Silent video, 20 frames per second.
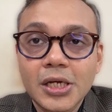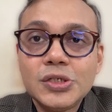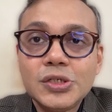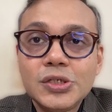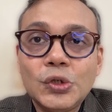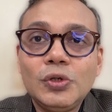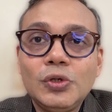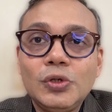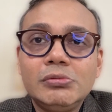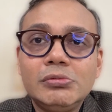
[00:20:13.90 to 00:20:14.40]

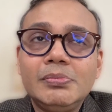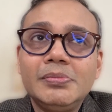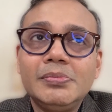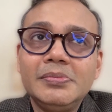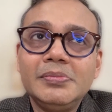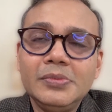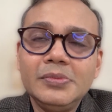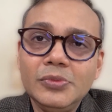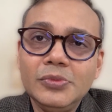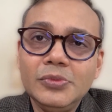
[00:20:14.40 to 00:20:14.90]
So
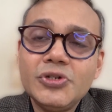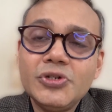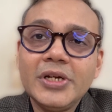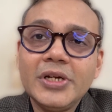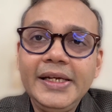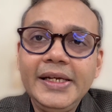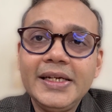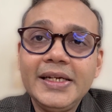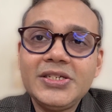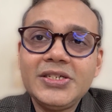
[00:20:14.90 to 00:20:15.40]

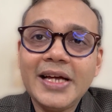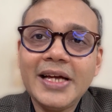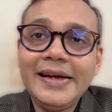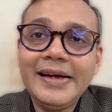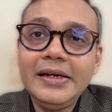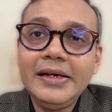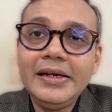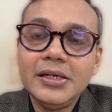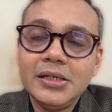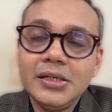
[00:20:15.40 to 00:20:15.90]
usually a
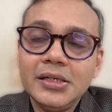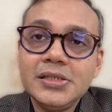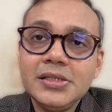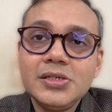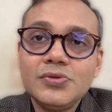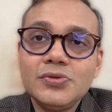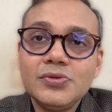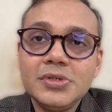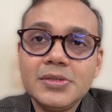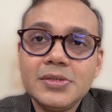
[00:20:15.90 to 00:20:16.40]
child learns
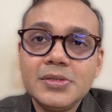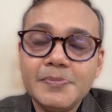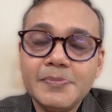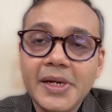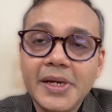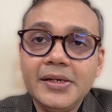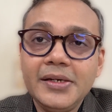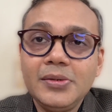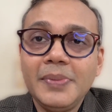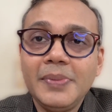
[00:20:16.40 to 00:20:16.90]
to
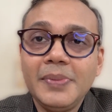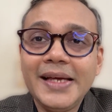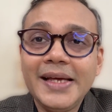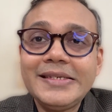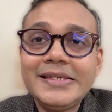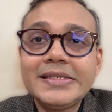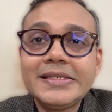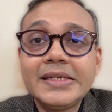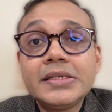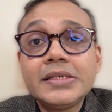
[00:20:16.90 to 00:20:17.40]
spit by
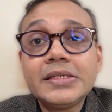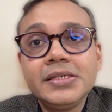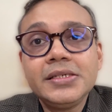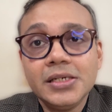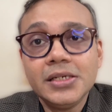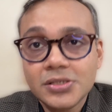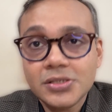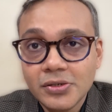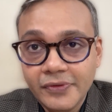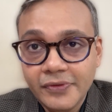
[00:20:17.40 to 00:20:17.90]
6
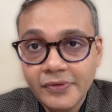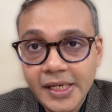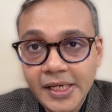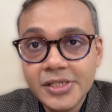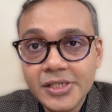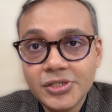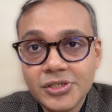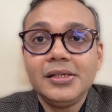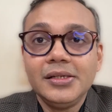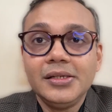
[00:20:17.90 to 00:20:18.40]
years of
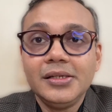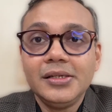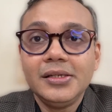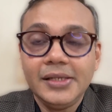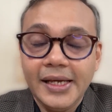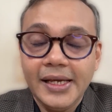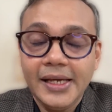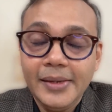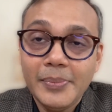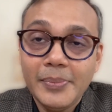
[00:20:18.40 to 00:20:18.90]
age.
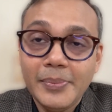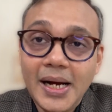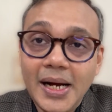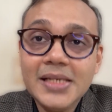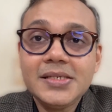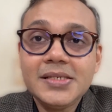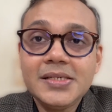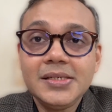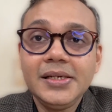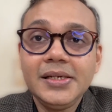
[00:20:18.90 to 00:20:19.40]
They
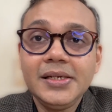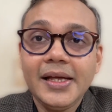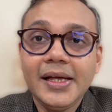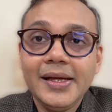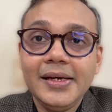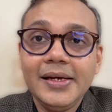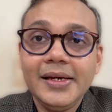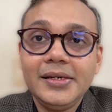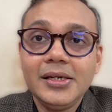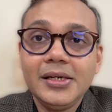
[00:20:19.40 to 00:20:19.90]
master
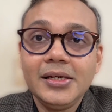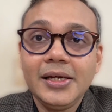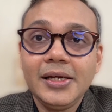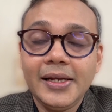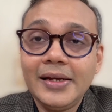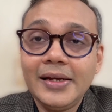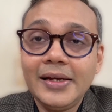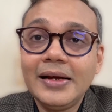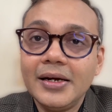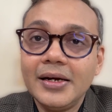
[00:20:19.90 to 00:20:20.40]
it in
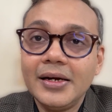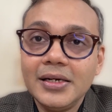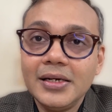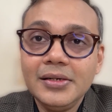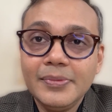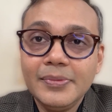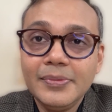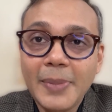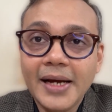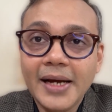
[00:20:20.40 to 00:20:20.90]
an
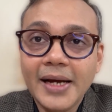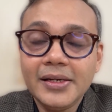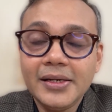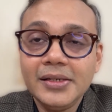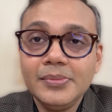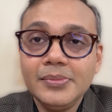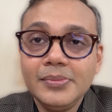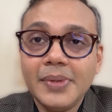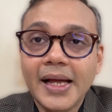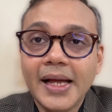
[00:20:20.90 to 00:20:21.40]
adult
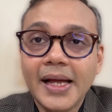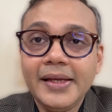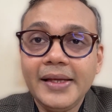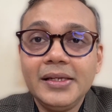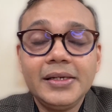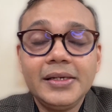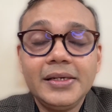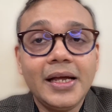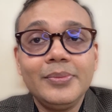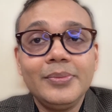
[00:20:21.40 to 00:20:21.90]
pattern by
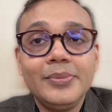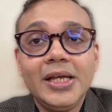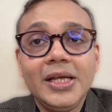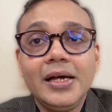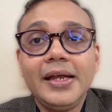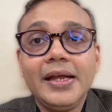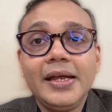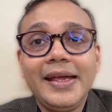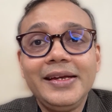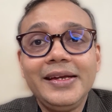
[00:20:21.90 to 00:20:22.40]
the time they
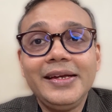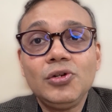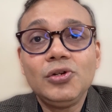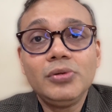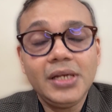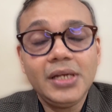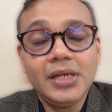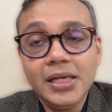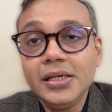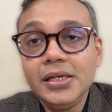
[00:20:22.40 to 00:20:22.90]
are 8 to
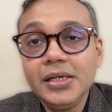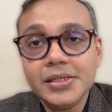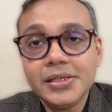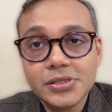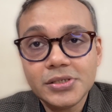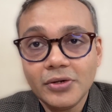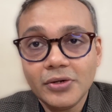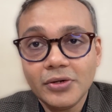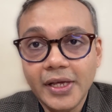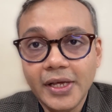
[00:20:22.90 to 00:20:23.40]
10 years
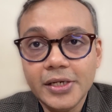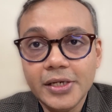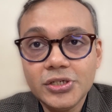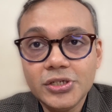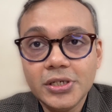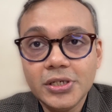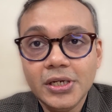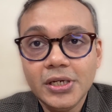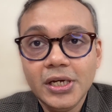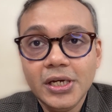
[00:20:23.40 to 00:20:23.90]
of
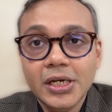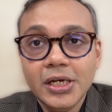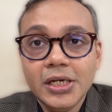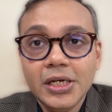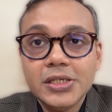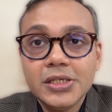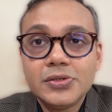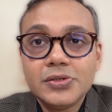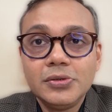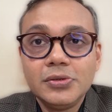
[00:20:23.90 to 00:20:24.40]
age.
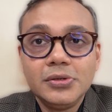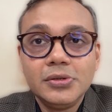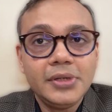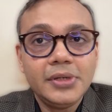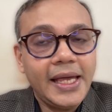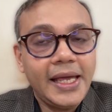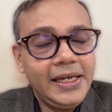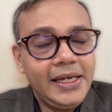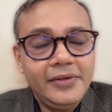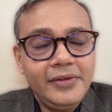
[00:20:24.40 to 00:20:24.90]
So
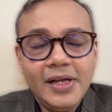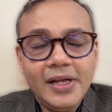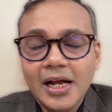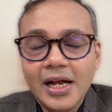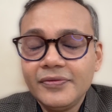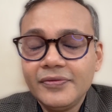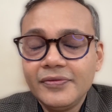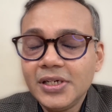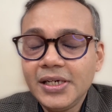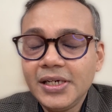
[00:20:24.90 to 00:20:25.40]
anywhere
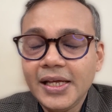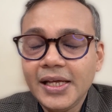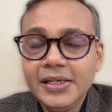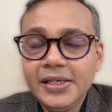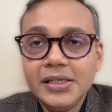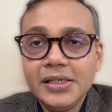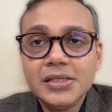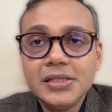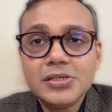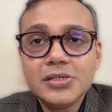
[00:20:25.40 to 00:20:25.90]
after 10
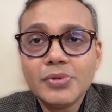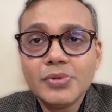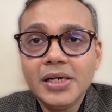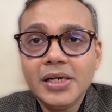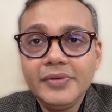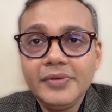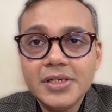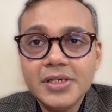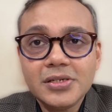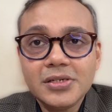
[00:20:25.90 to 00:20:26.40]
years,
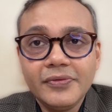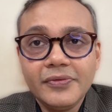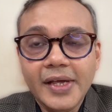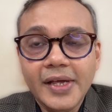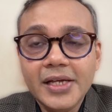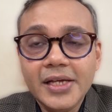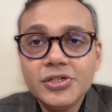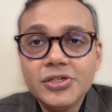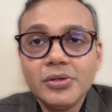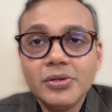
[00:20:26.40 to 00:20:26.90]
12 years of
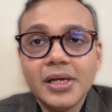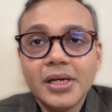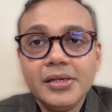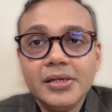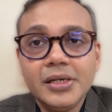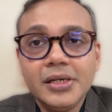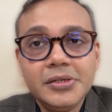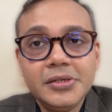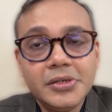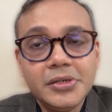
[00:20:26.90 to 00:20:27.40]
age, you
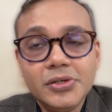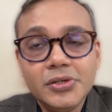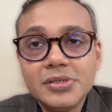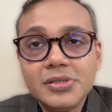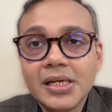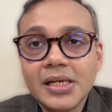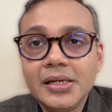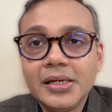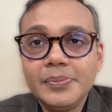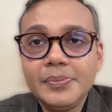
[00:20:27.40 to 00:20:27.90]
can introduce
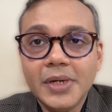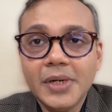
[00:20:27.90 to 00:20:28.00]
an